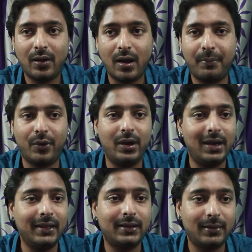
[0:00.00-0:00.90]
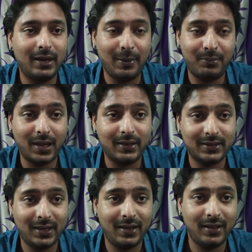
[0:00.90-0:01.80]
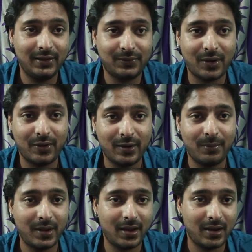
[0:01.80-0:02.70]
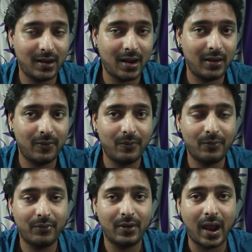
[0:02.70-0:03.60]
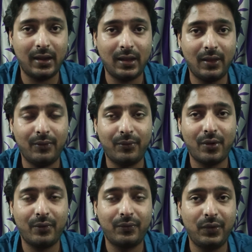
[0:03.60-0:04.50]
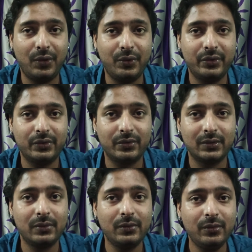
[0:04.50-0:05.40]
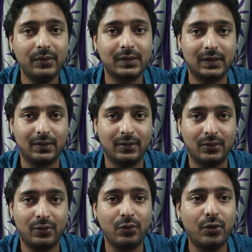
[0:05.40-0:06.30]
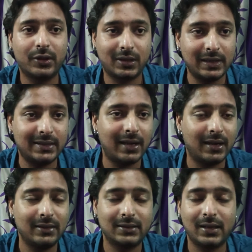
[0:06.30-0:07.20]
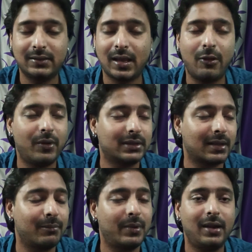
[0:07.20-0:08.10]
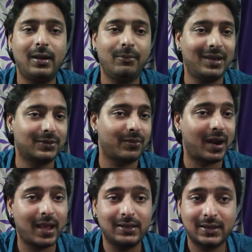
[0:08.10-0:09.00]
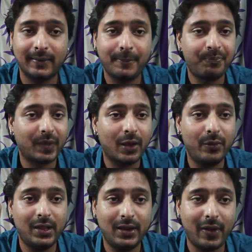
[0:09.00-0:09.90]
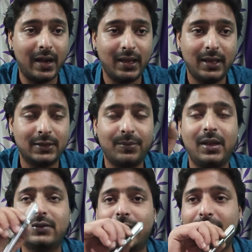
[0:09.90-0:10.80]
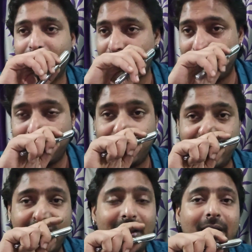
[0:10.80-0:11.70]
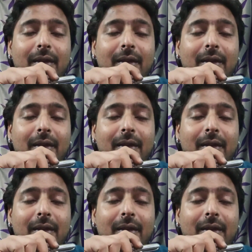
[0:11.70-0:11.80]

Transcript: upon this deep testing this fountain pen and writing for few 2 or 3 sentences, I was completely mesmerized with the writing experience of this fountain pen.